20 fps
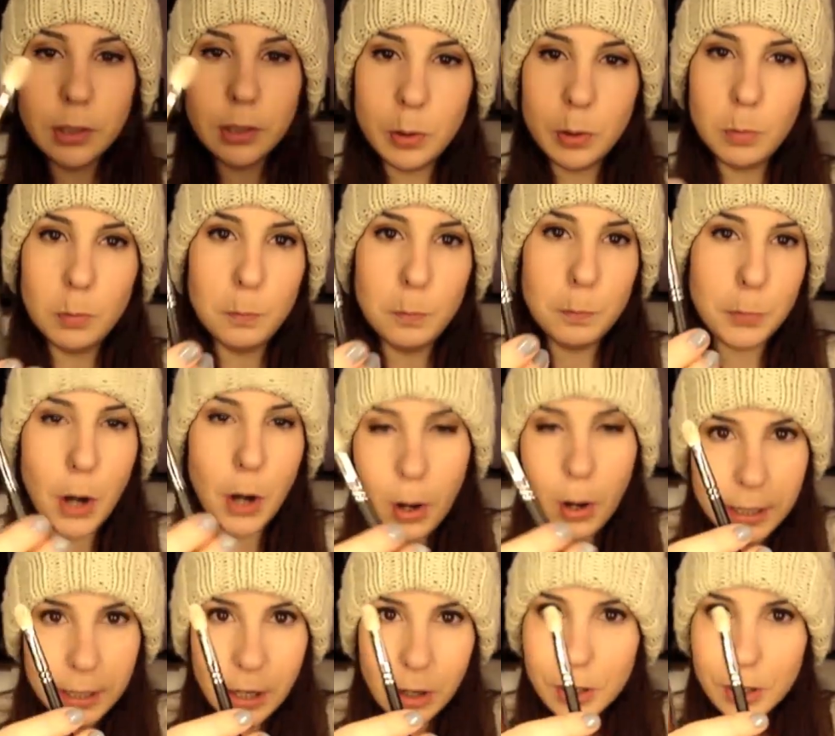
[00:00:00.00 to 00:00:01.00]
you
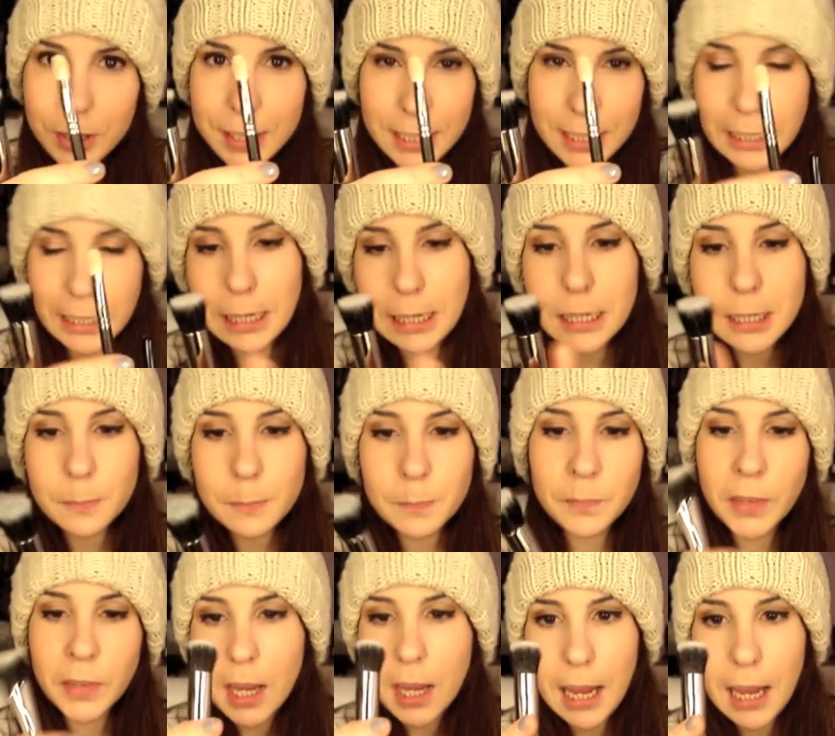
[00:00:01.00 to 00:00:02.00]
probably all seen it.
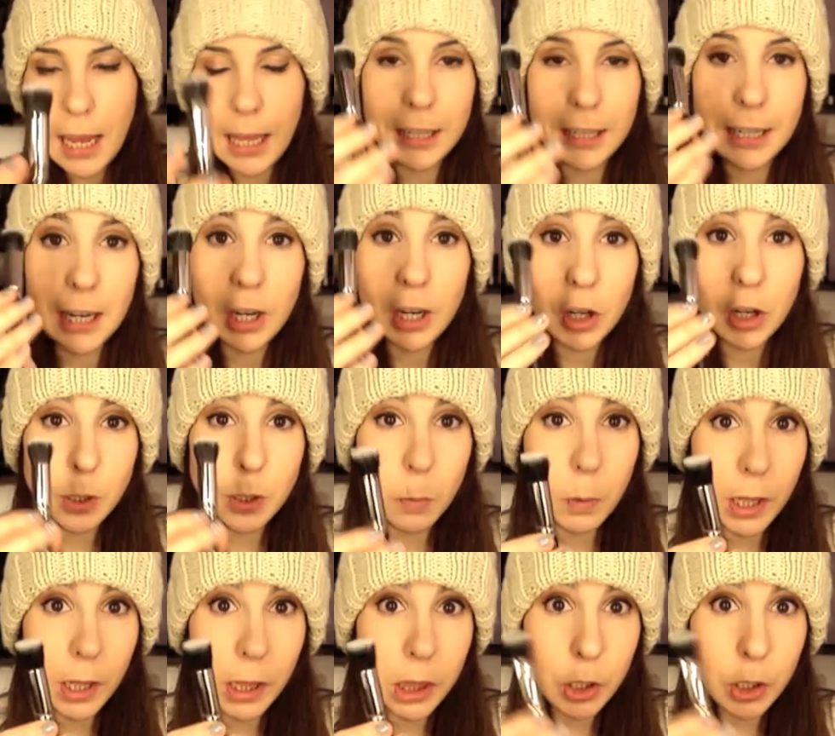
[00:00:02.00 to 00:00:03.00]
And then I got the
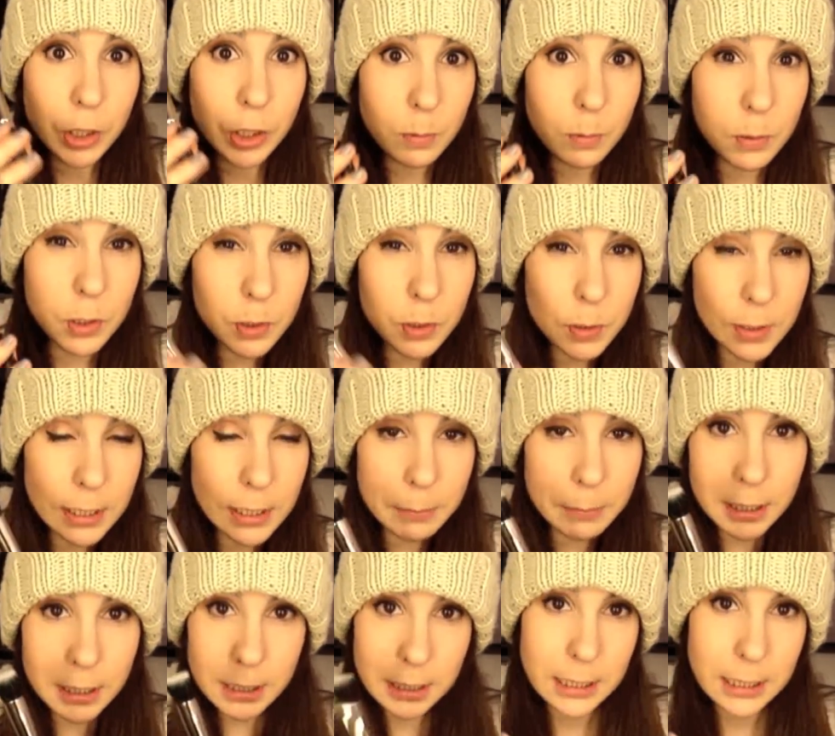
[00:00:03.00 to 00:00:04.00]
130, which is
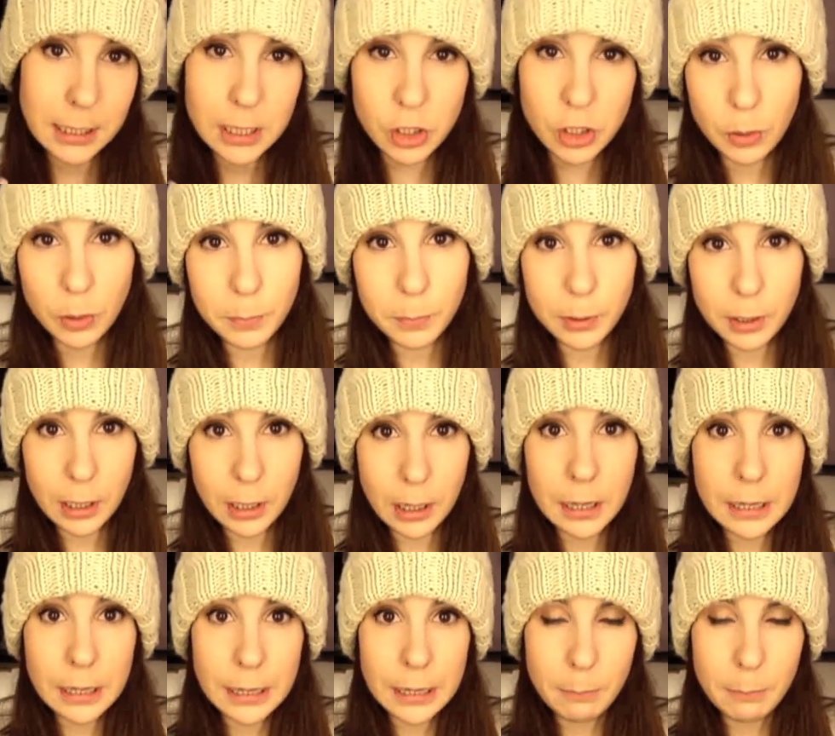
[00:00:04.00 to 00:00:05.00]
limited edition, but
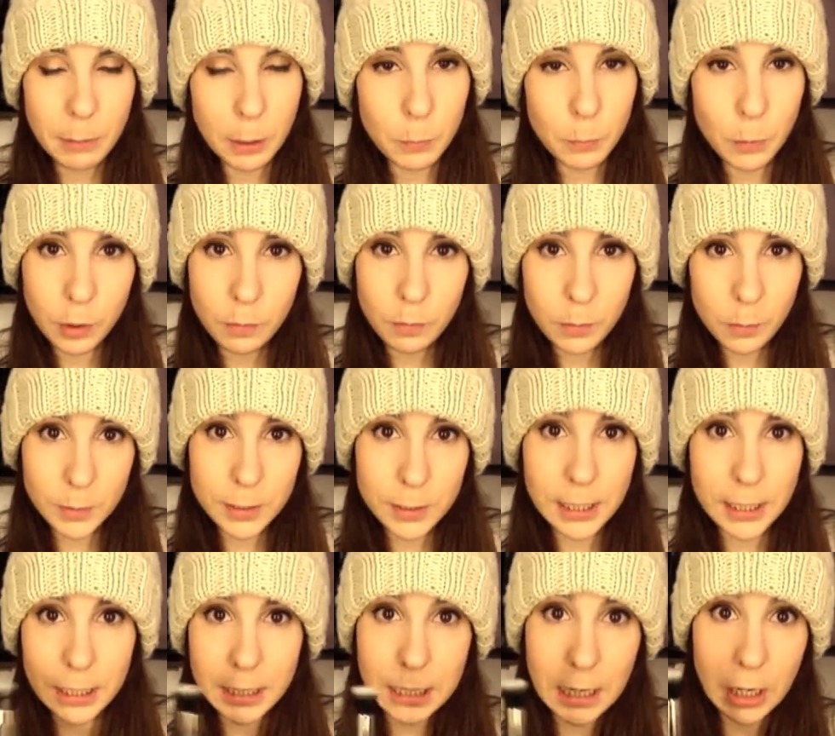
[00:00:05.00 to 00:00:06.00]
my boyfriend was
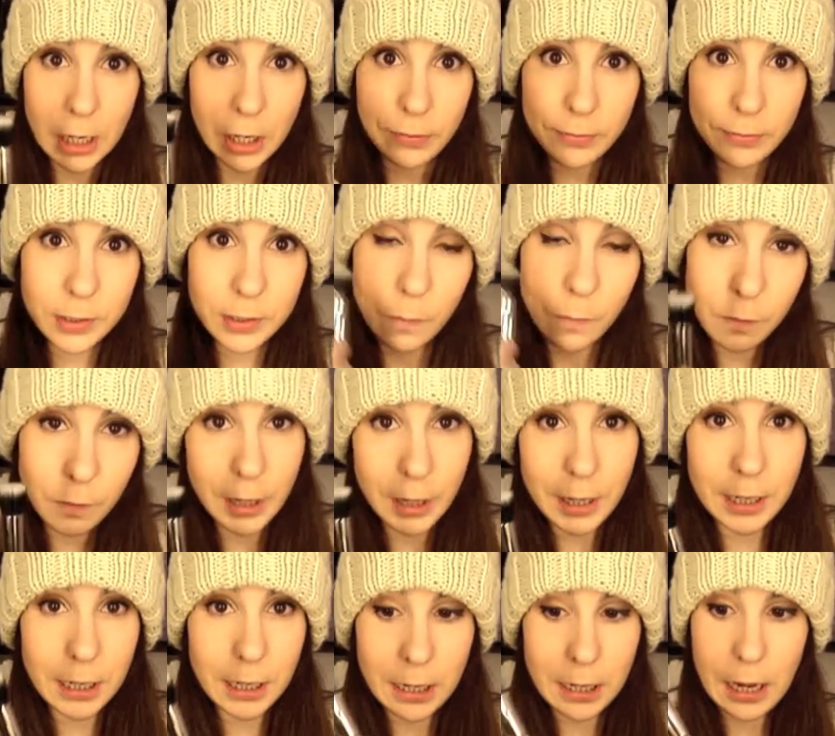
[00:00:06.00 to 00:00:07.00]
lucky enough to
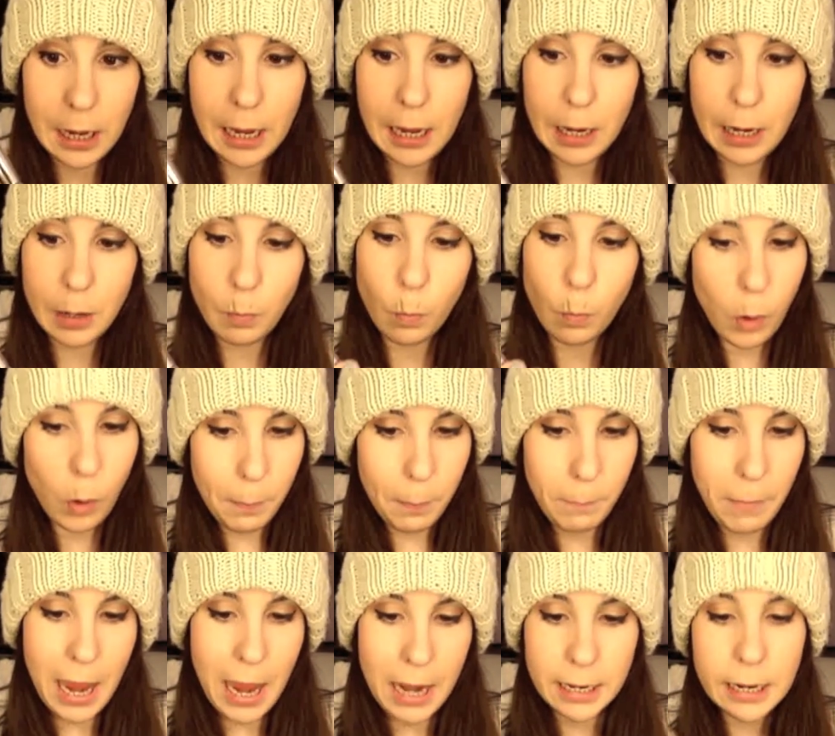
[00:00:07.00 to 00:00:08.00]
find it at
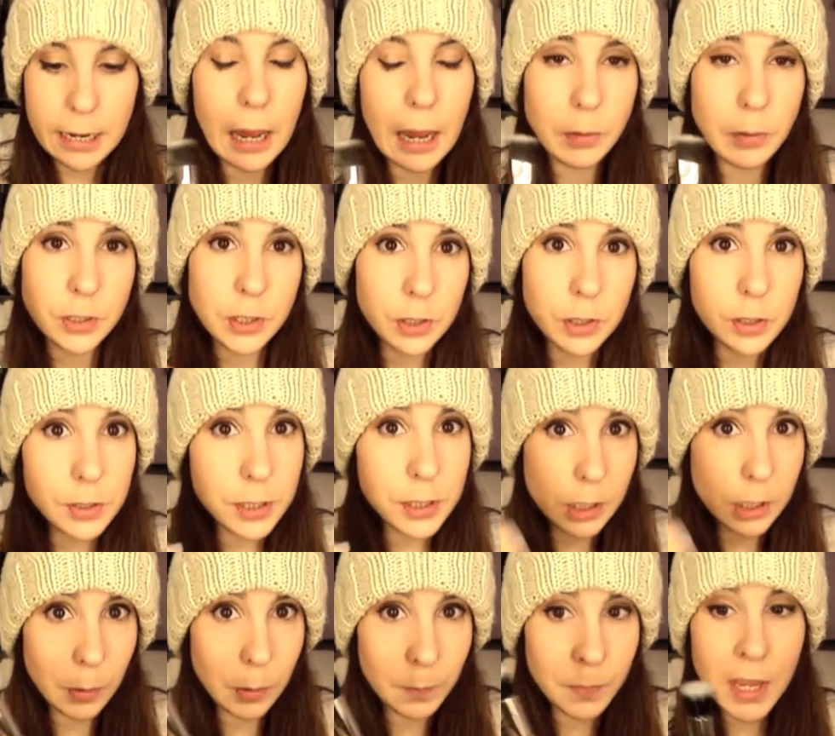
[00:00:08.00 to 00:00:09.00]
one MAC counter.
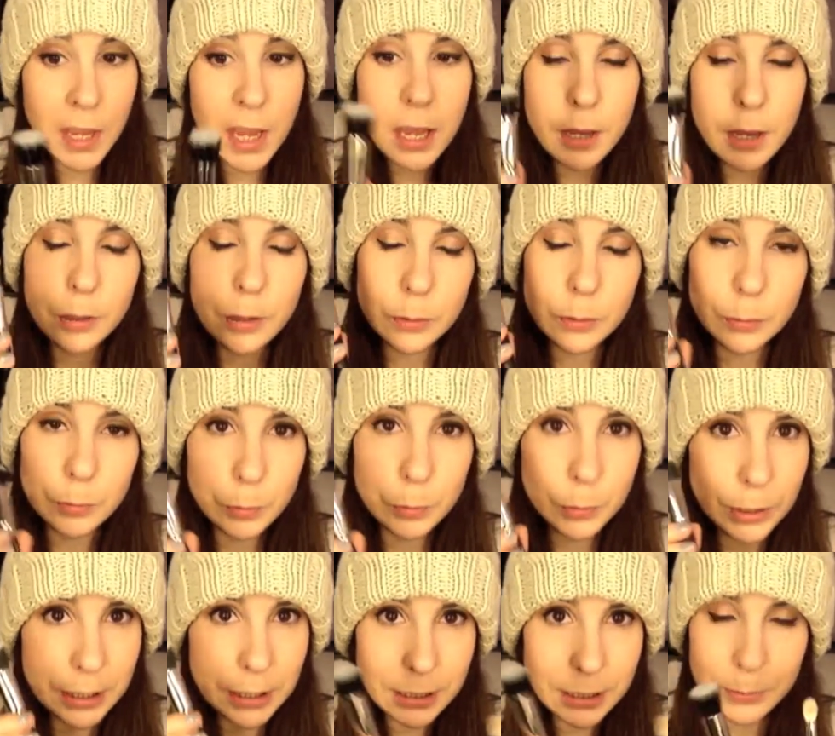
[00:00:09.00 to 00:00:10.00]
So
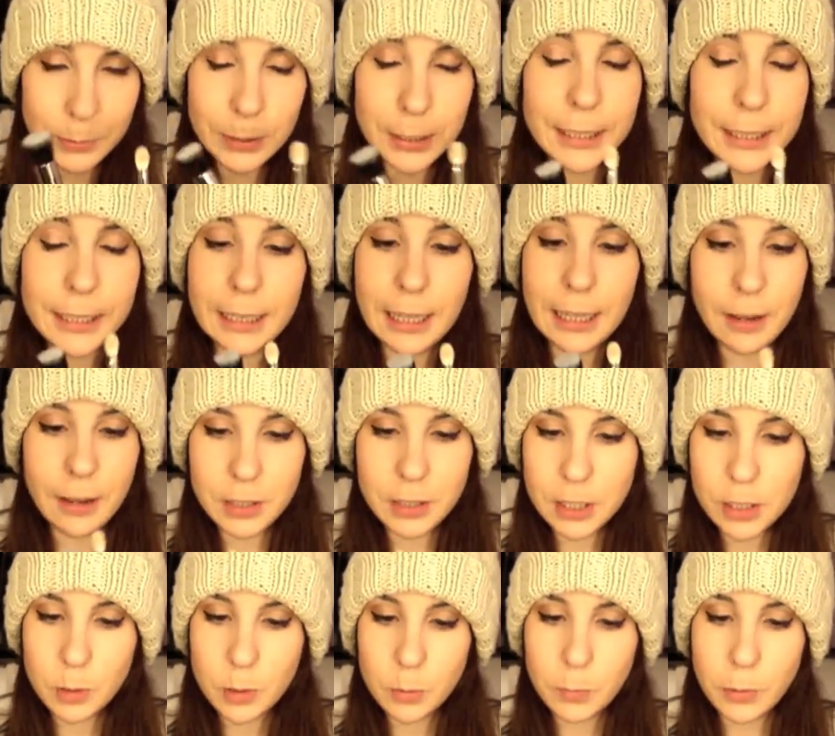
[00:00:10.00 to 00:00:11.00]
really, really love
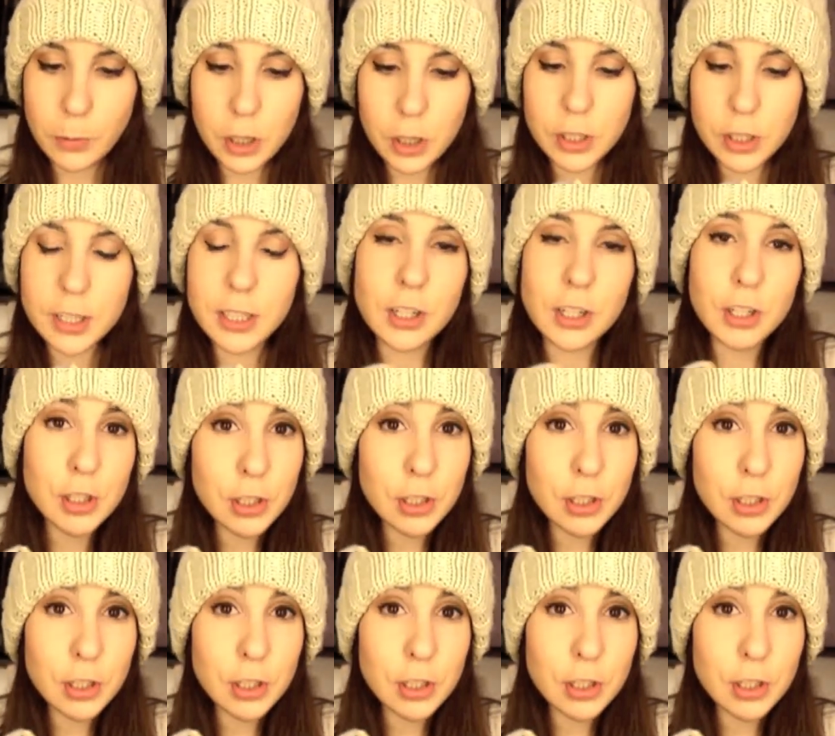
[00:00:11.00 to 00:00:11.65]
these two brushes. They're